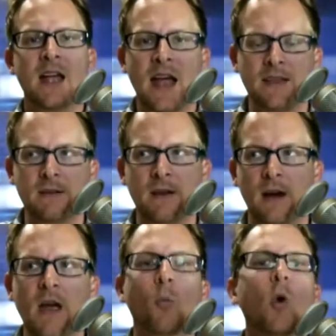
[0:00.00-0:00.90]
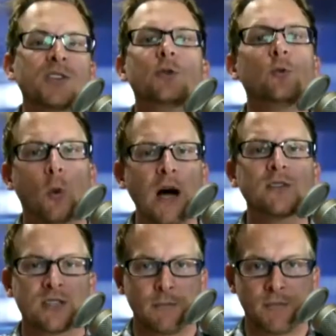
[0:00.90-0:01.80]
And then, uh, and once you'd
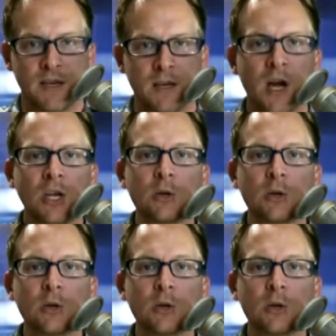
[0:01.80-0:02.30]
watch something,